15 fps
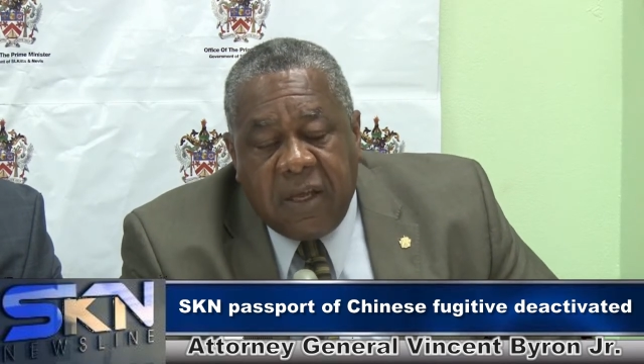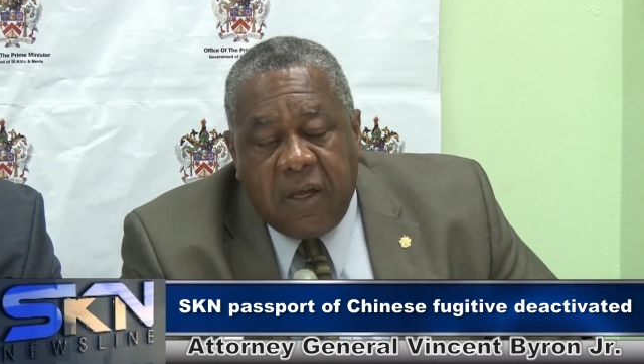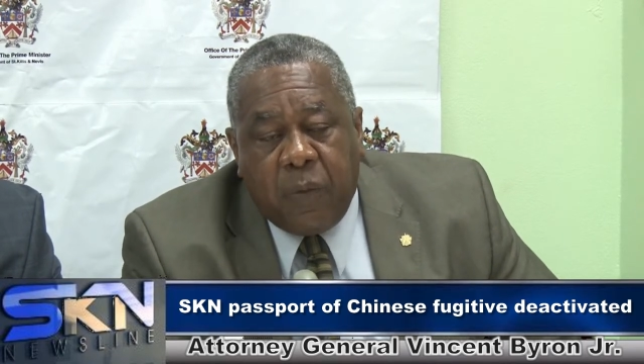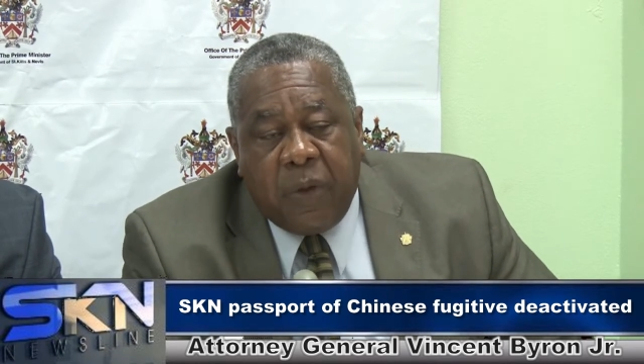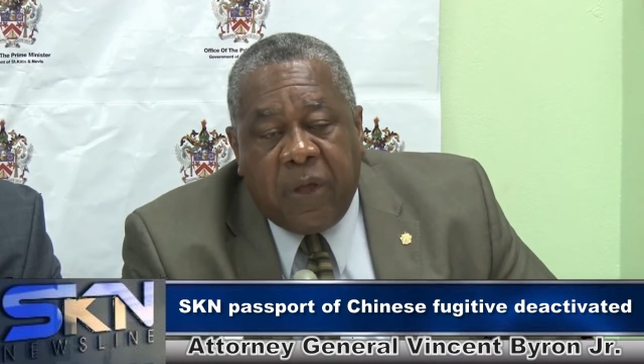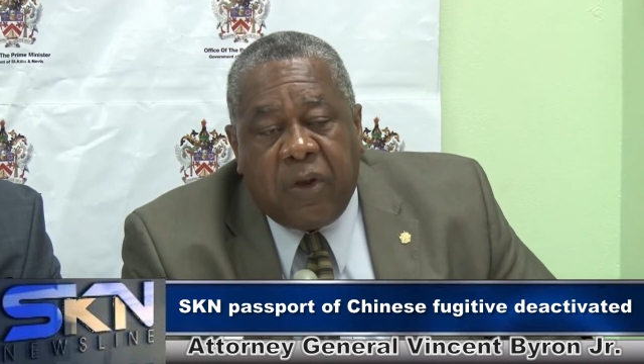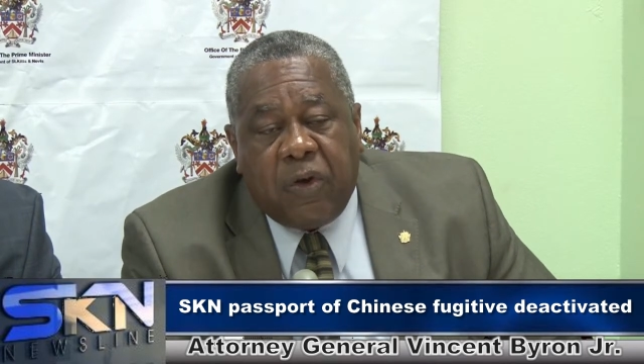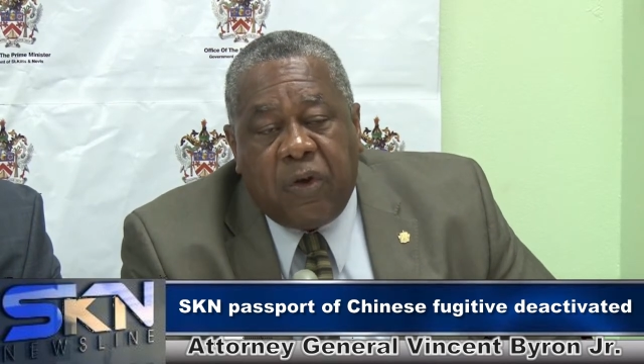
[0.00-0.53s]

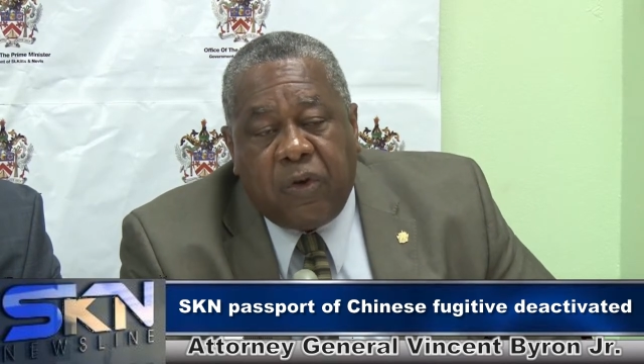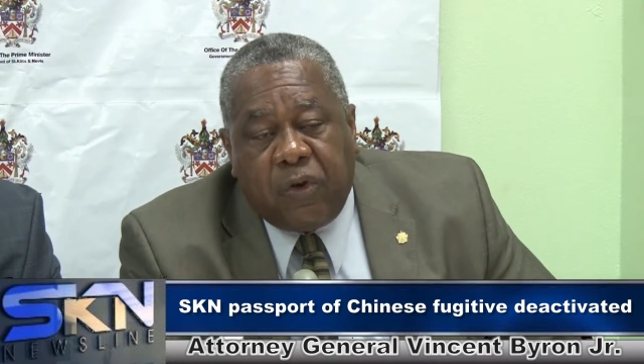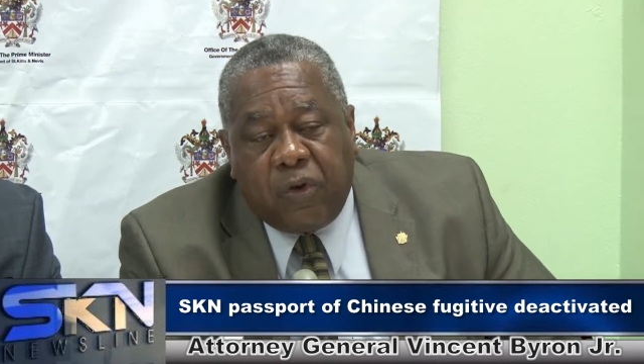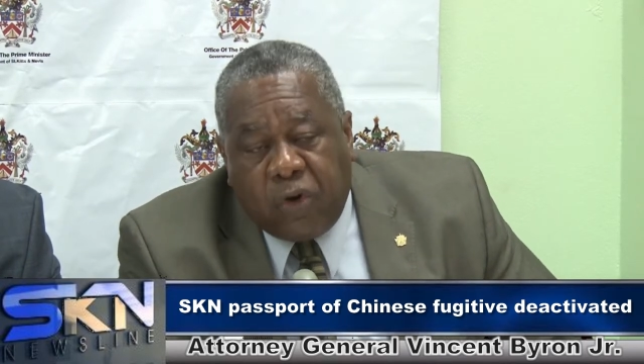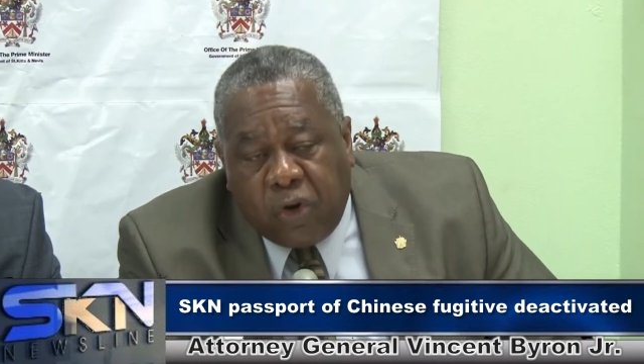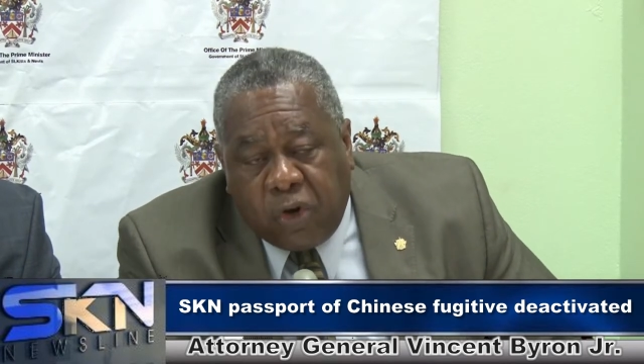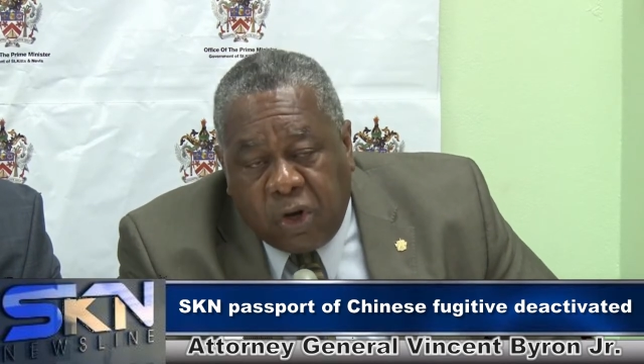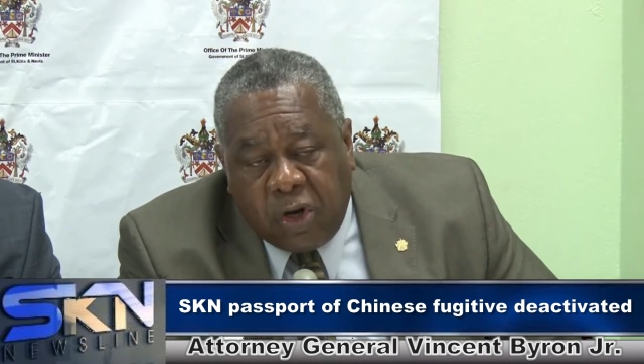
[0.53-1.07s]
when
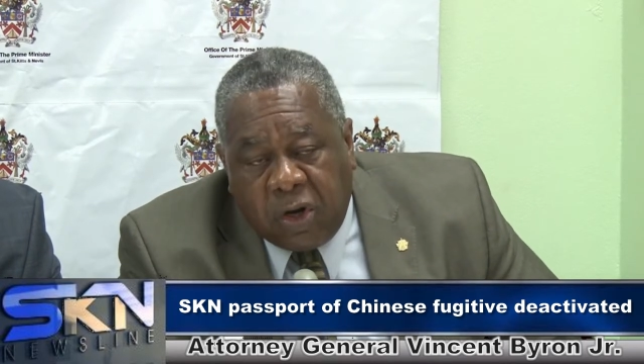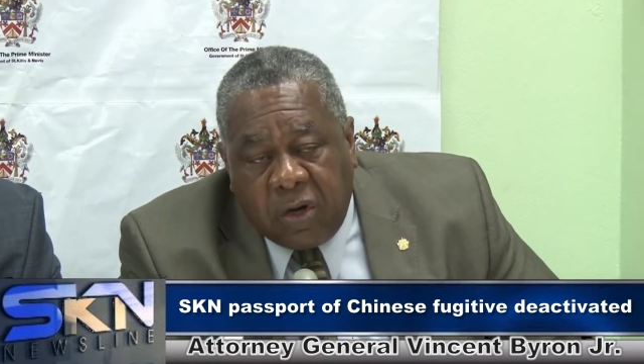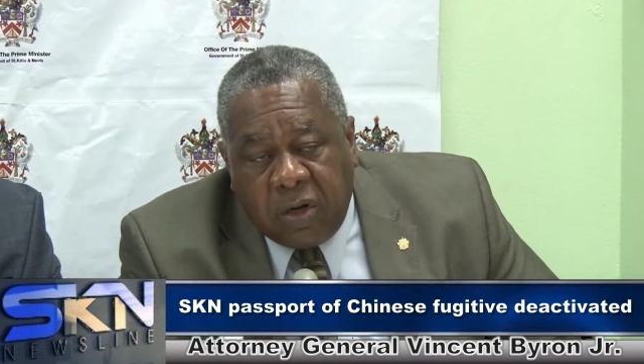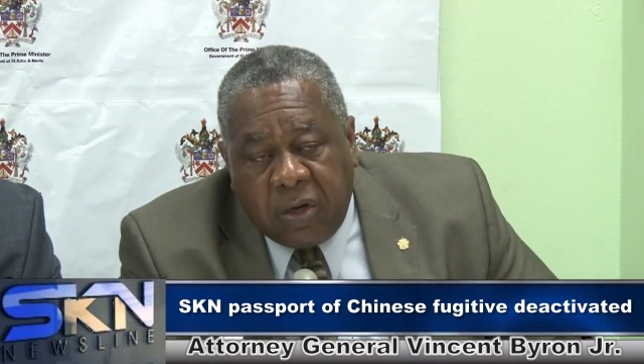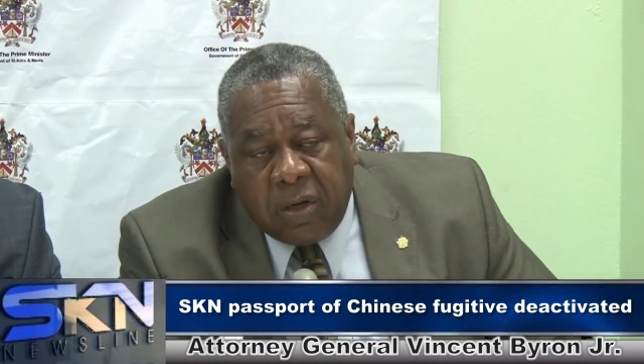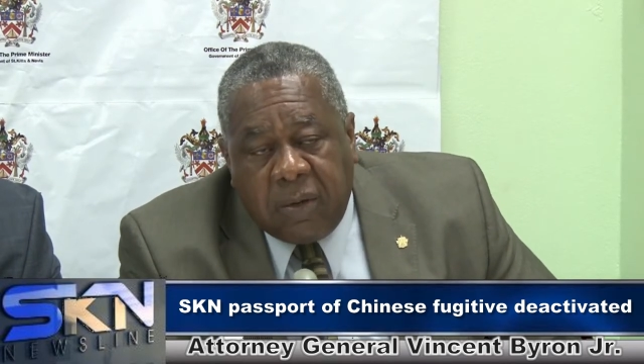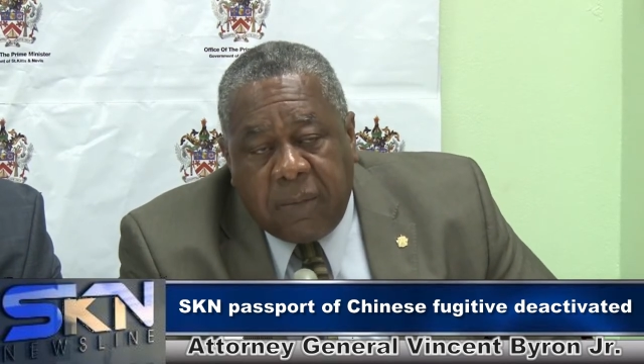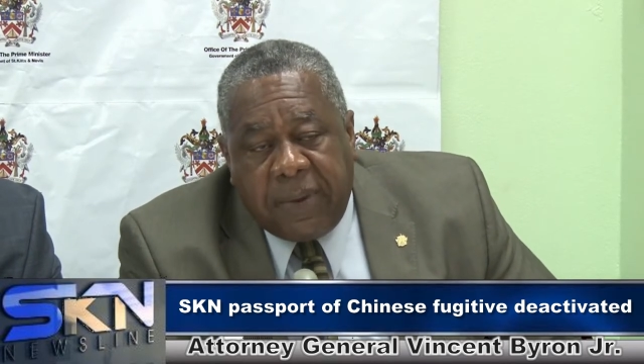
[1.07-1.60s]
all
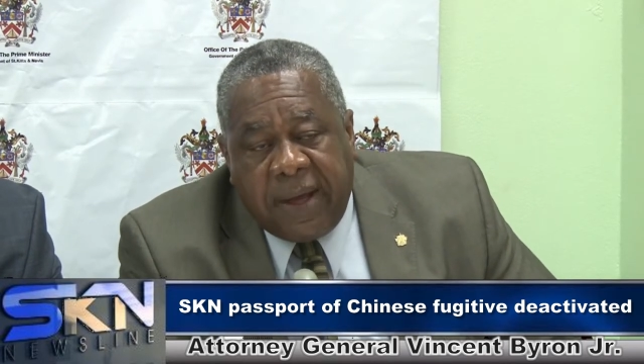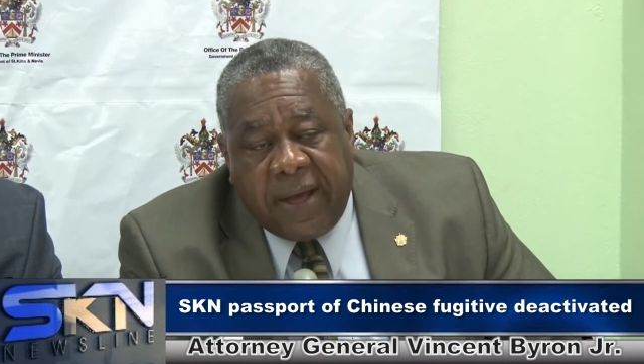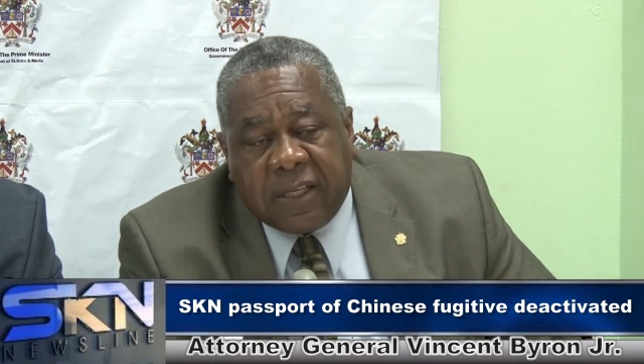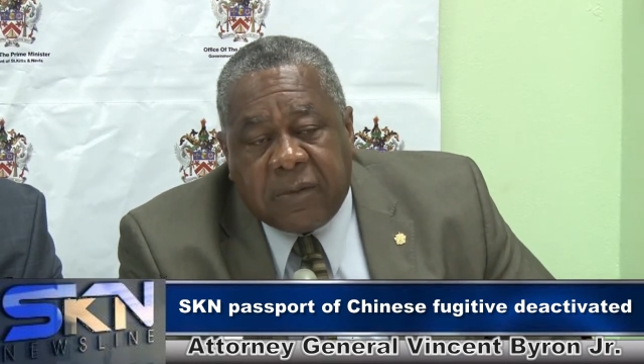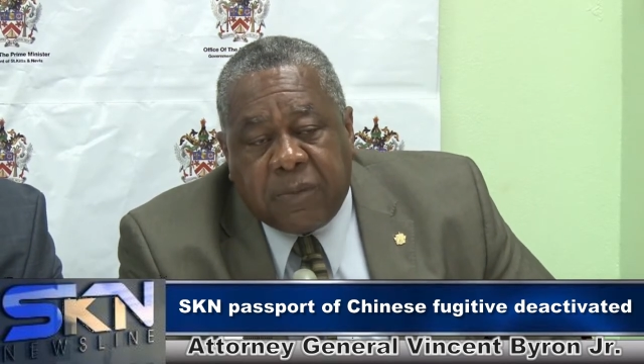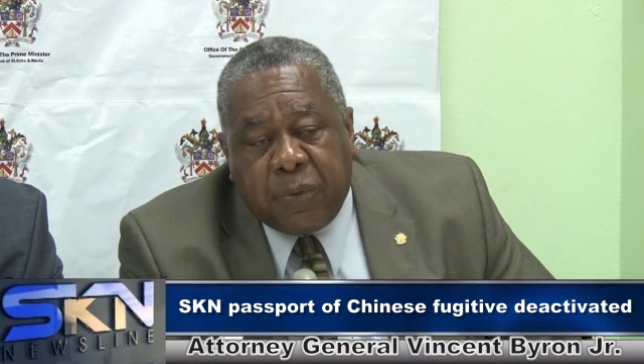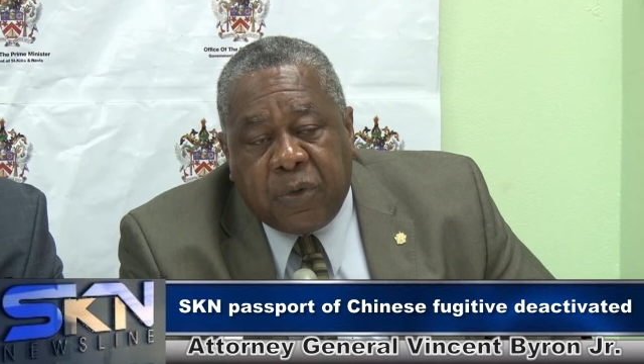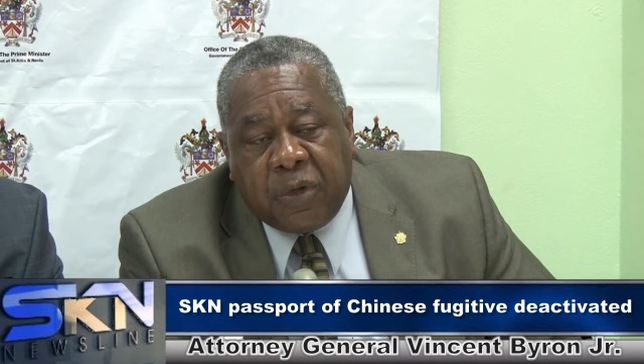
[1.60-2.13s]

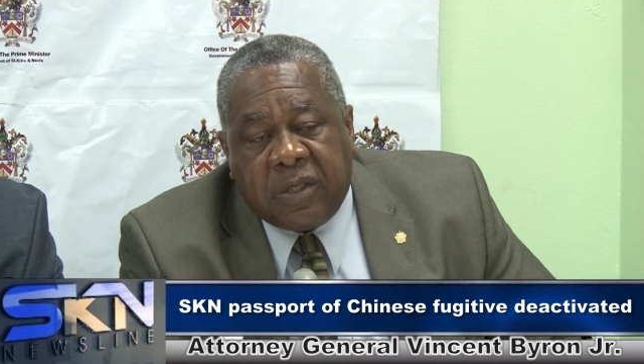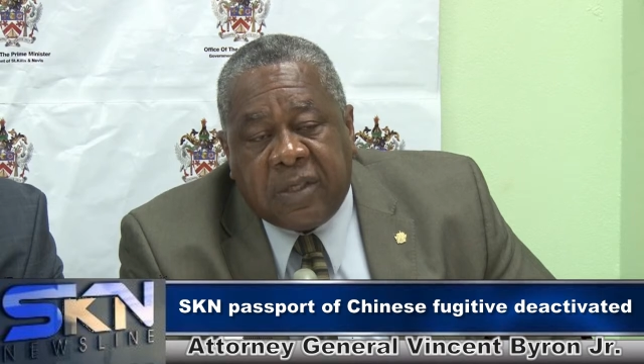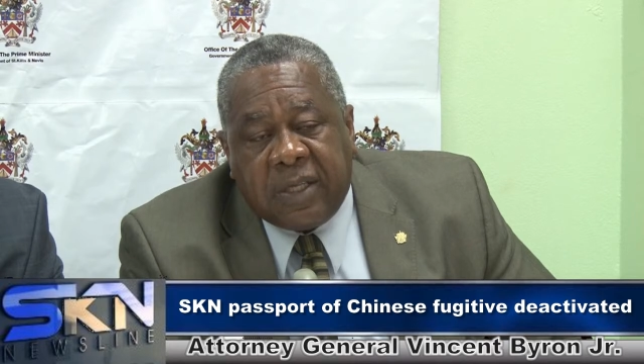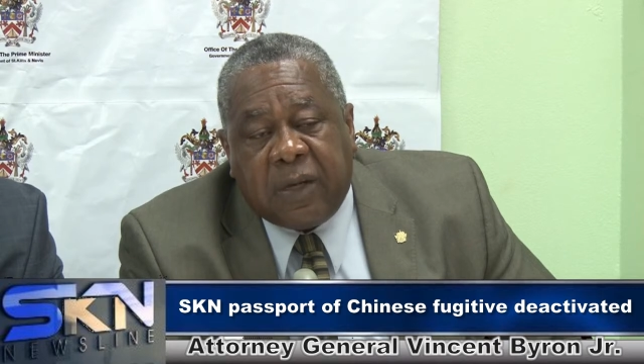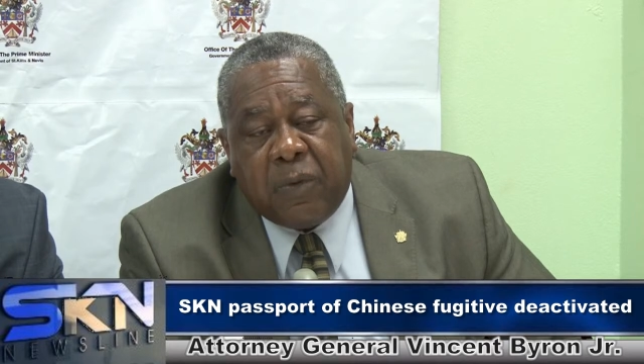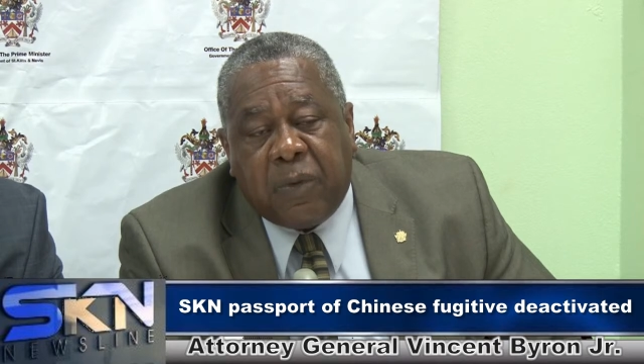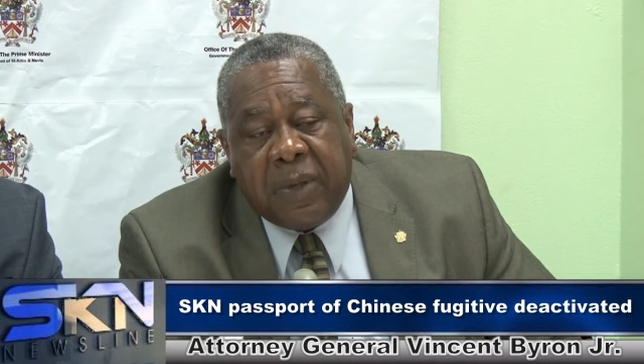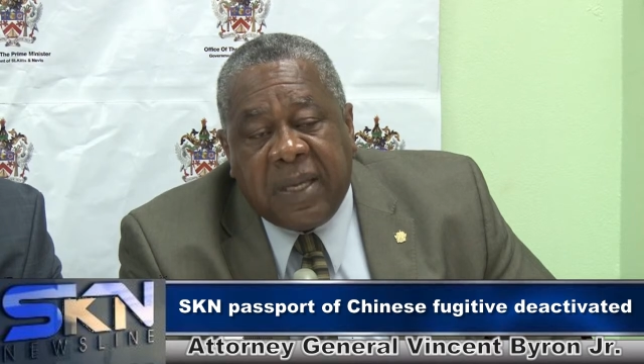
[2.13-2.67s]
passports
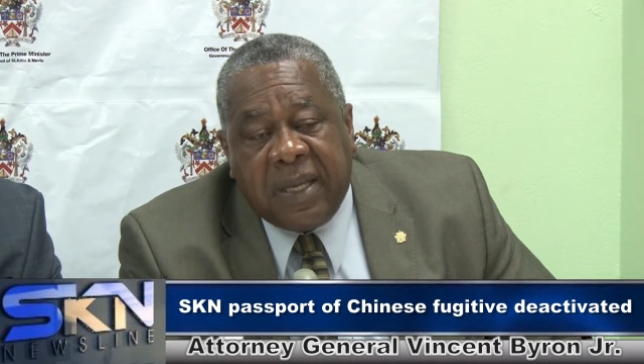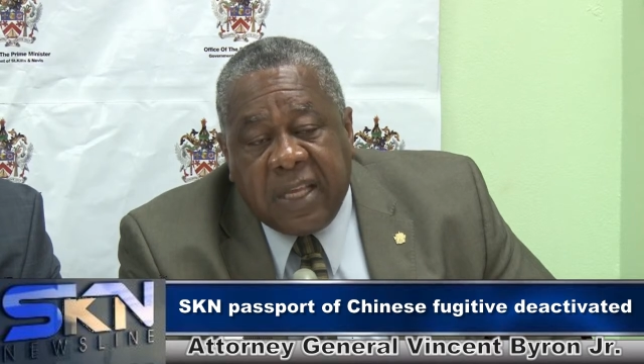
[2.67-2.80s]
that were